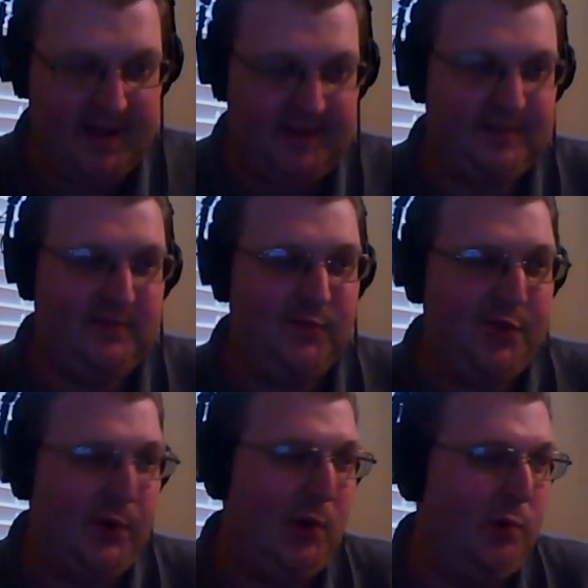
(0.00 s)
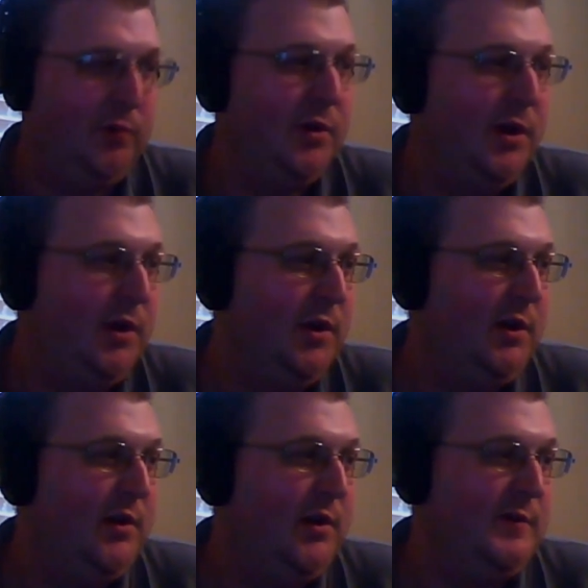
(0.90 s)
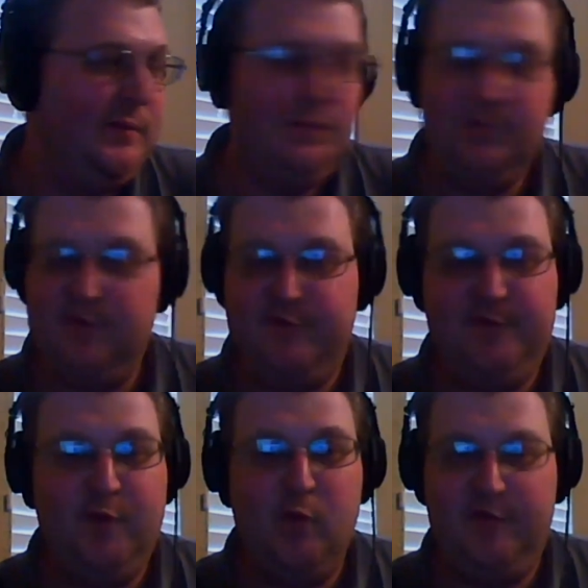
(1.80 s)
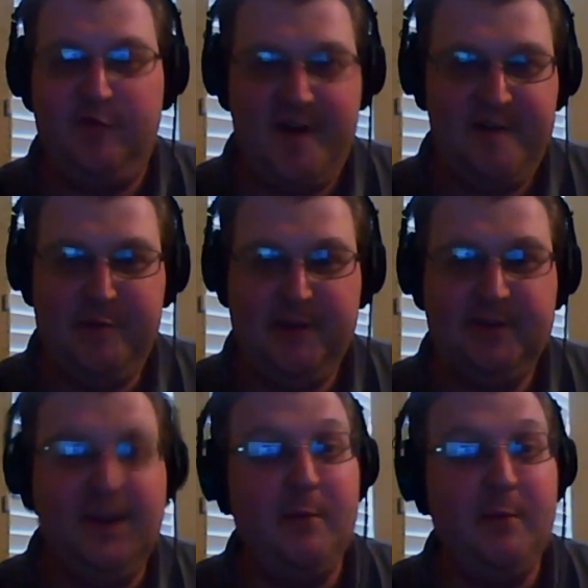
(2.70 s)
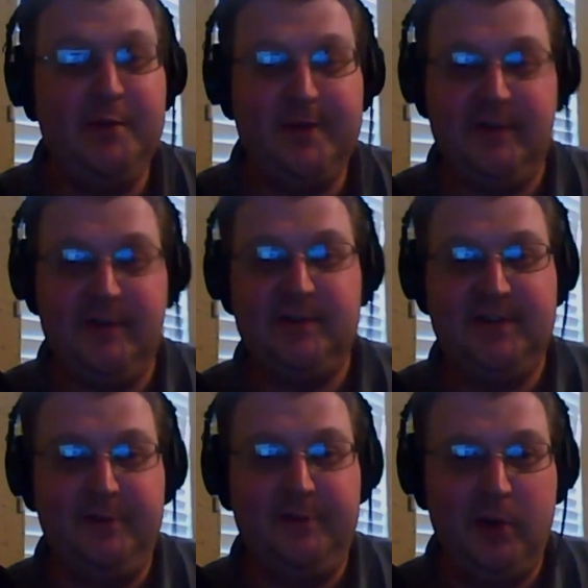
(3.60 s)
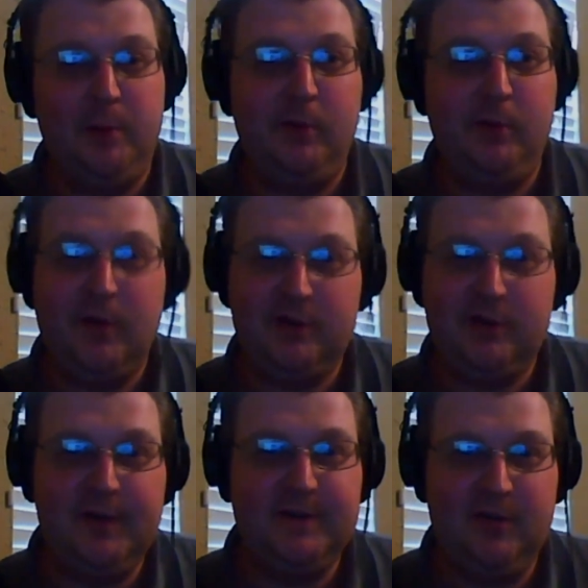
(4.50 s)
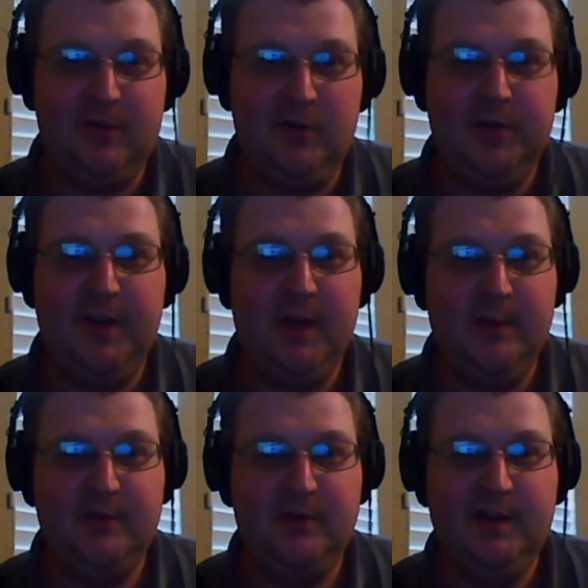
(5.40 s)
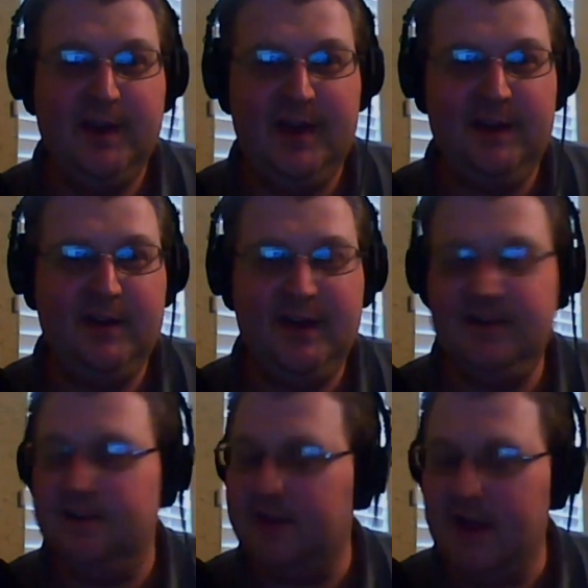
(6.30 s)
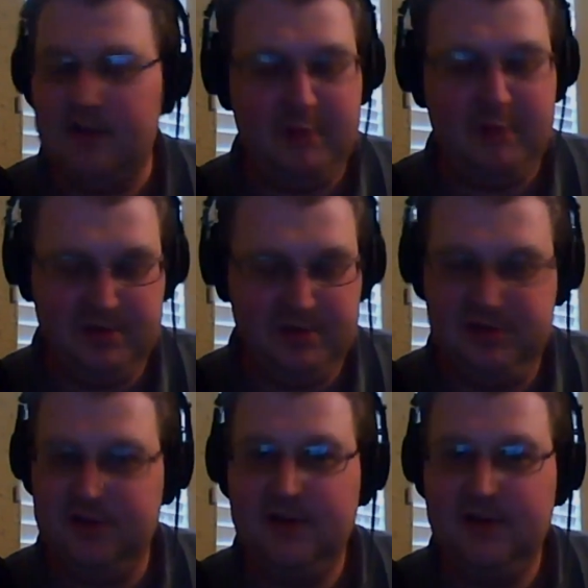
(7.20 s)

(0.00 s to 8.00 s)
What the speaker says: that's thrown 4 or 5 picks a game with the same derp look on his face at all times and hasn't gotten benched.